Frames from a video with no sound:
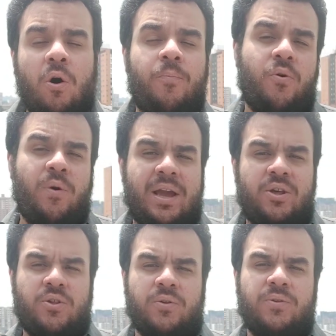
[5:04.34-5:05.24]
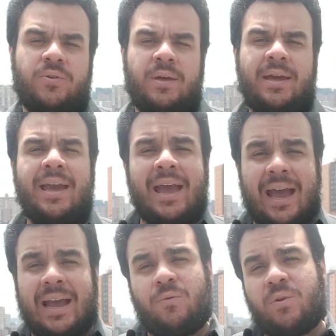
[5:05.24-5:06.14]
operations.
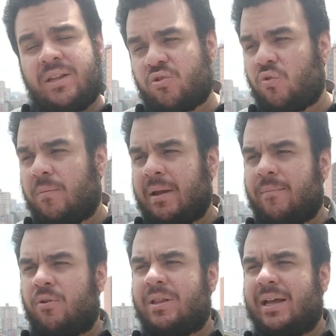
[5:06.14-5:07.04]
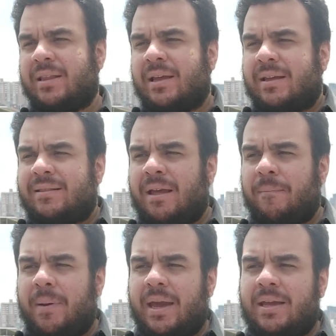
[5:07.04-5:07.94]
And we need to remember that the
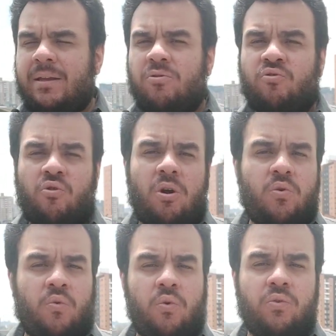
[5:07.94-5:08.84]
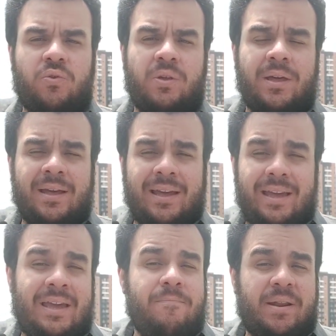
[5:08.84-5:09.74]
main drug routes
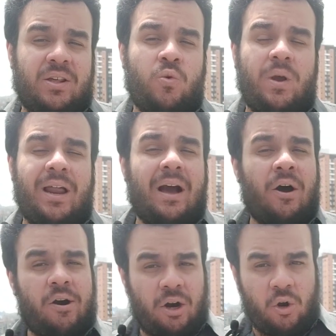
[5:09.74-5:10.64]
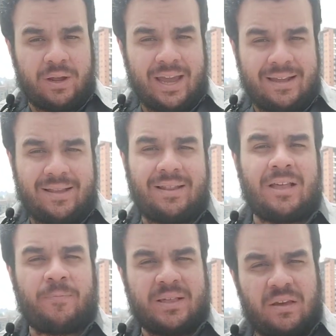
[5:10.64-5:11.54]
in Venezuela are located
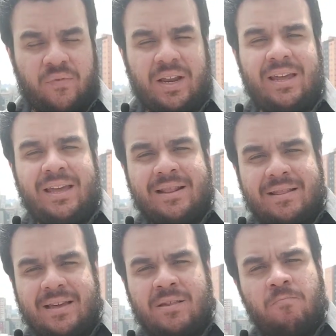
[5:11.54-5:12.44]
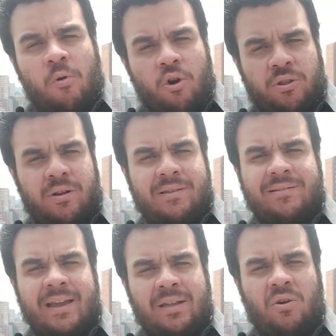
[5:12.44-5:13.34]
specifically in this border
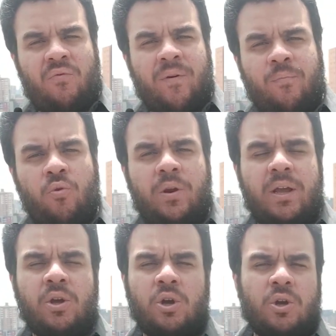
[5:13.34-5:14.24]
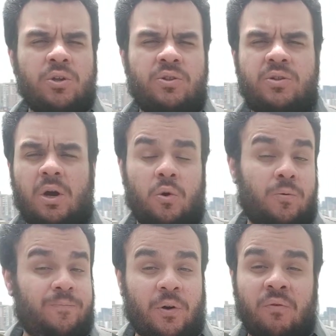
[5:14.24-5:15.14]
state of Apure.
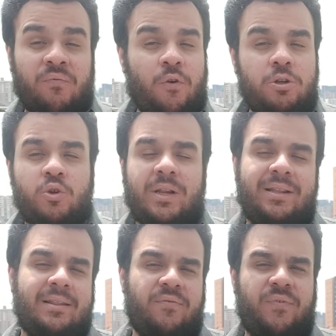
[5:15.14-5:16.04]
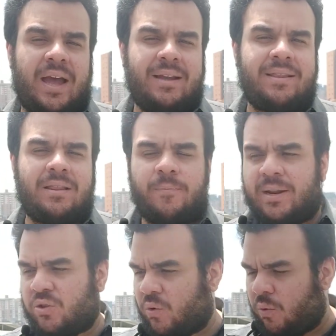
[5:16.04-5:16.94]
So unfortunately, the fact that the
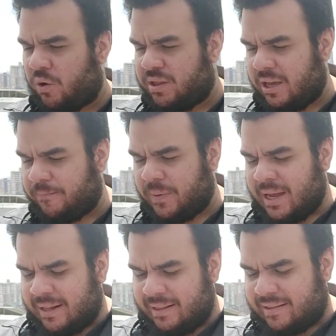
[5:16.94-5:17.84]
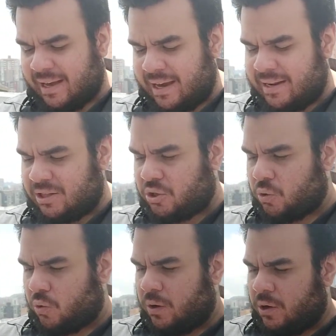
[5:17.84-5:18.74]
Venezuelan regime decided to